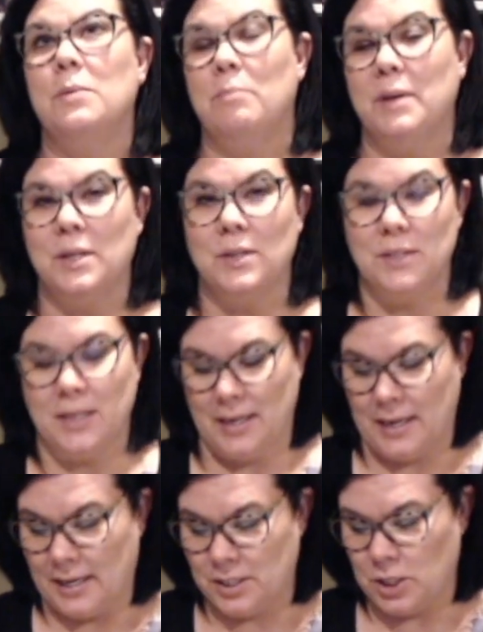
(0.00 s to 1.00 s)
rebuild a
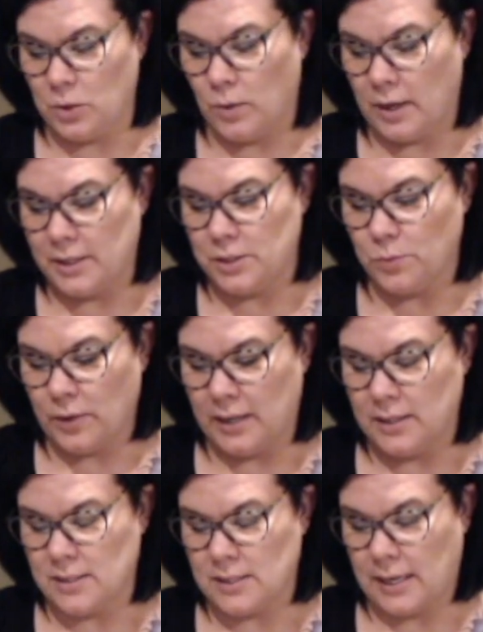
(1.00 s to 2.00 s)
connection, wanting to
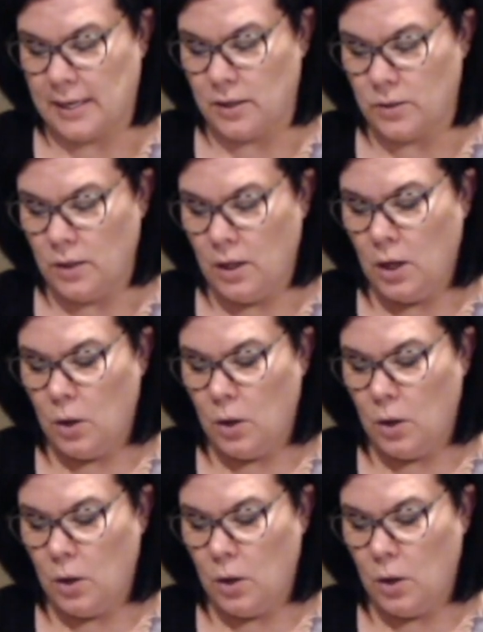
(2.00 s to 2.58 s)
reconcile,